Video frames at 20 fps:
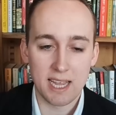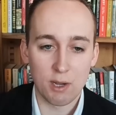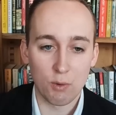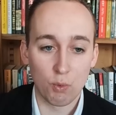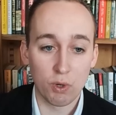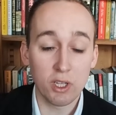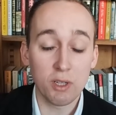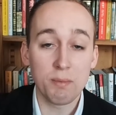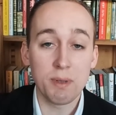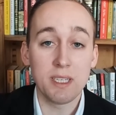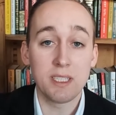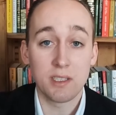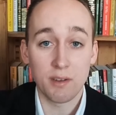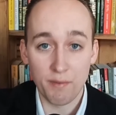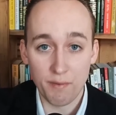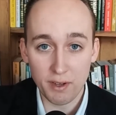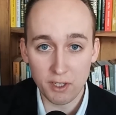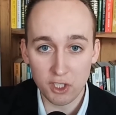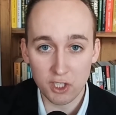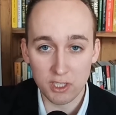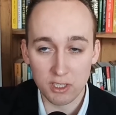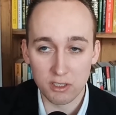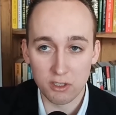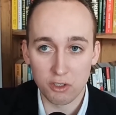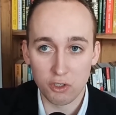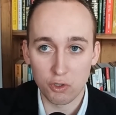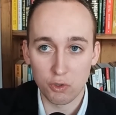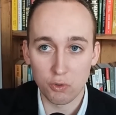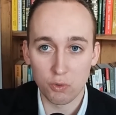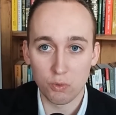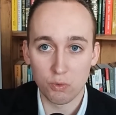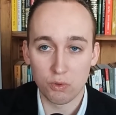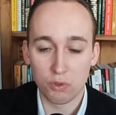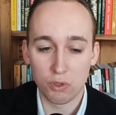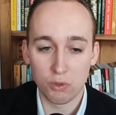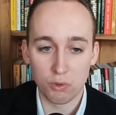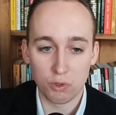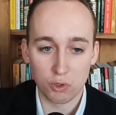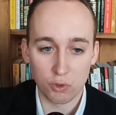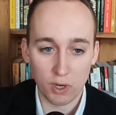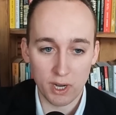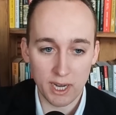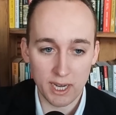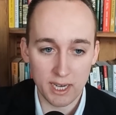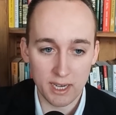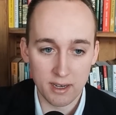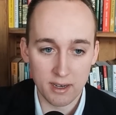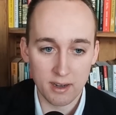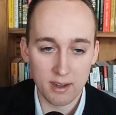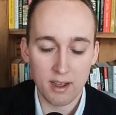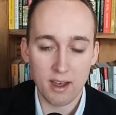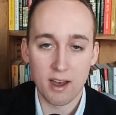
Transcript: will be sufficient to, to drain